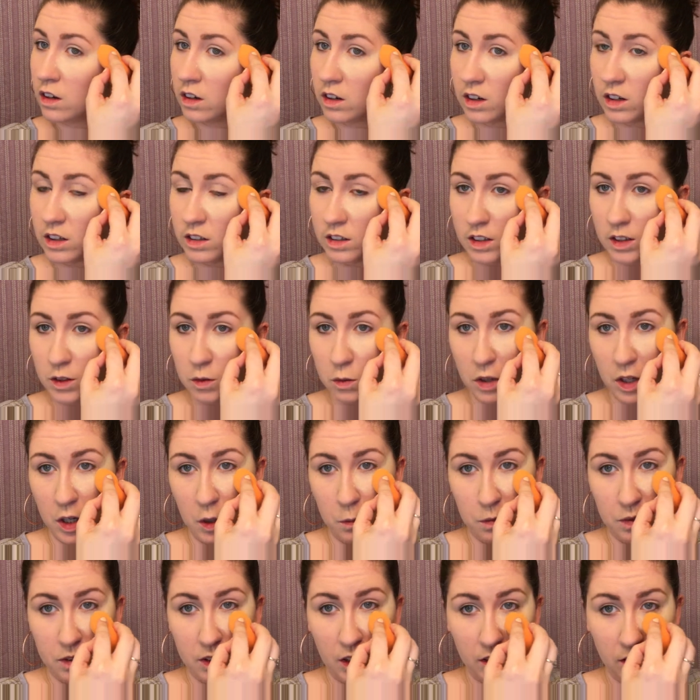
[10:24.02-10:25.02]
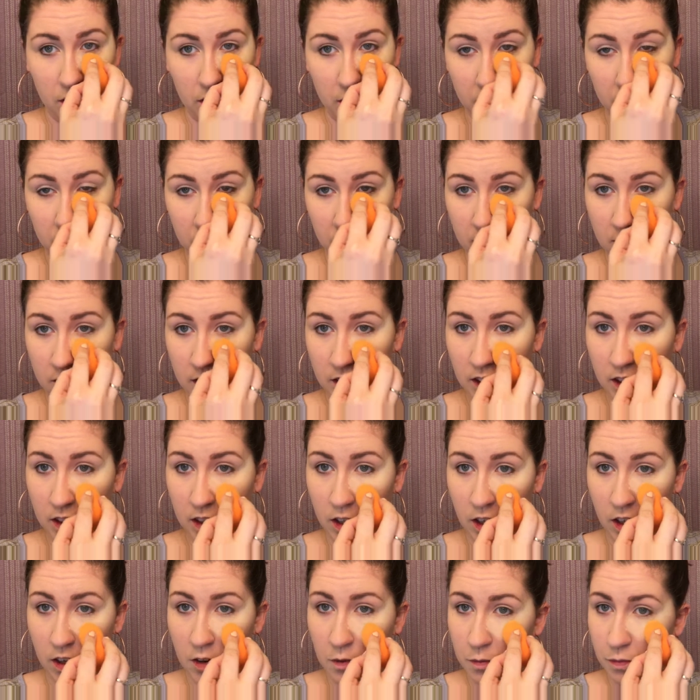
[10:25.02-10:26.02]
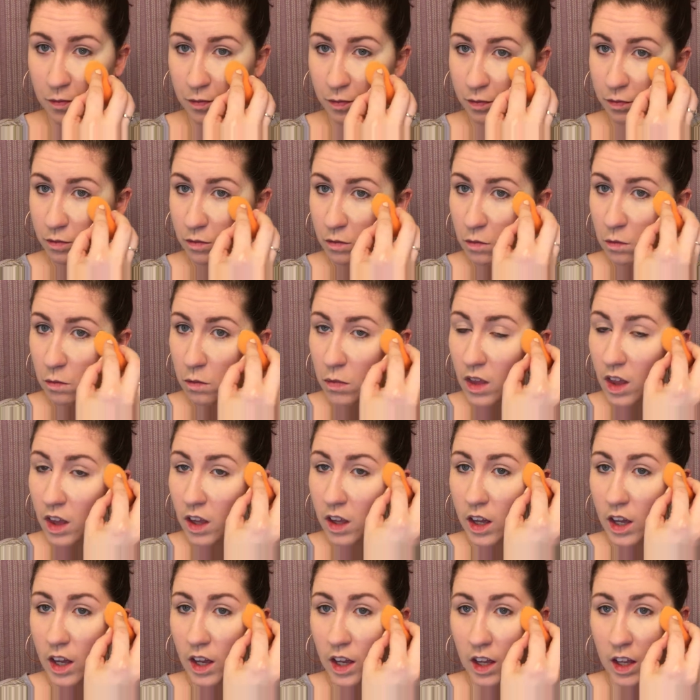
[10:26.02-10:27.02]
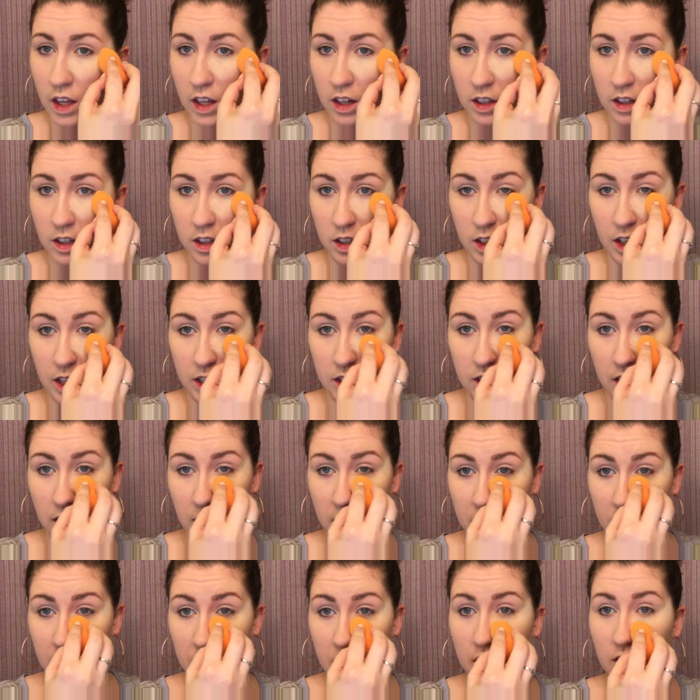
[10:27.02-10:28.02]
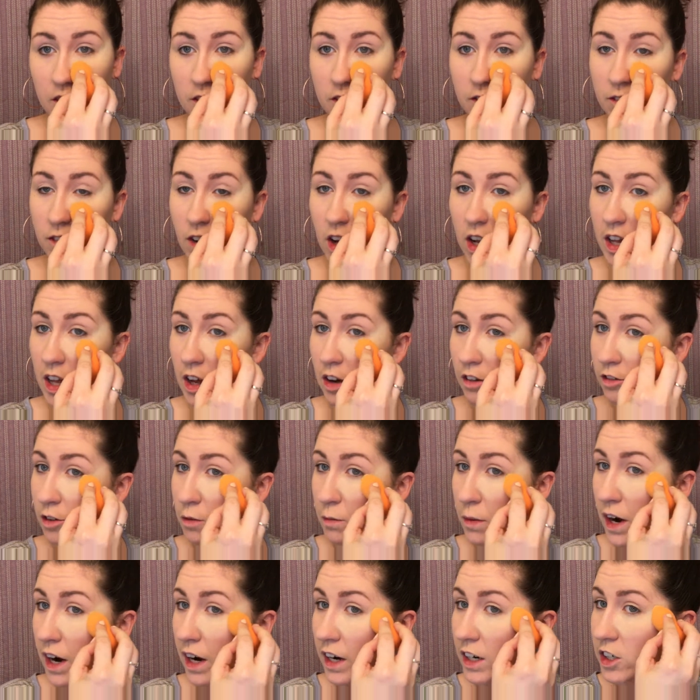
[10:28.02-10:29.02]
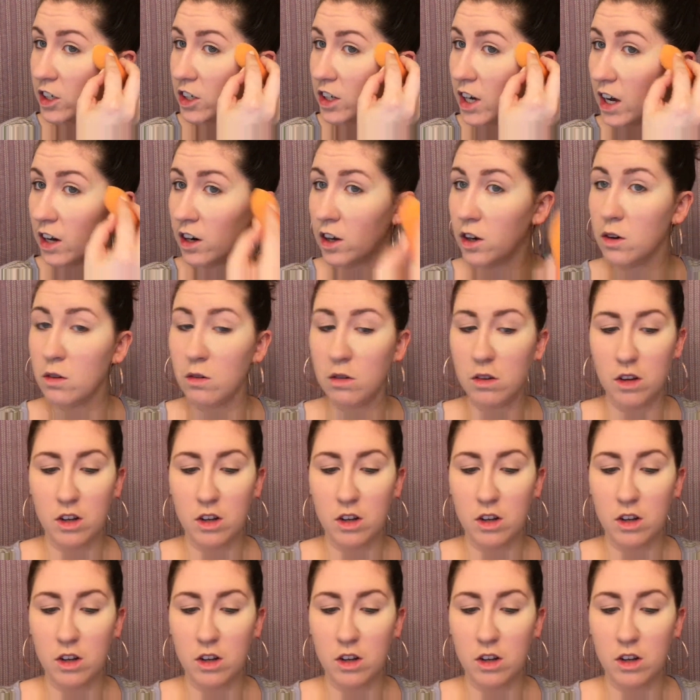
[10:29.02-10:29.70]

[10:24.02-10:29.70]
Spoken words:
because this will help set the concealer and collect any fallout from eyeshadow.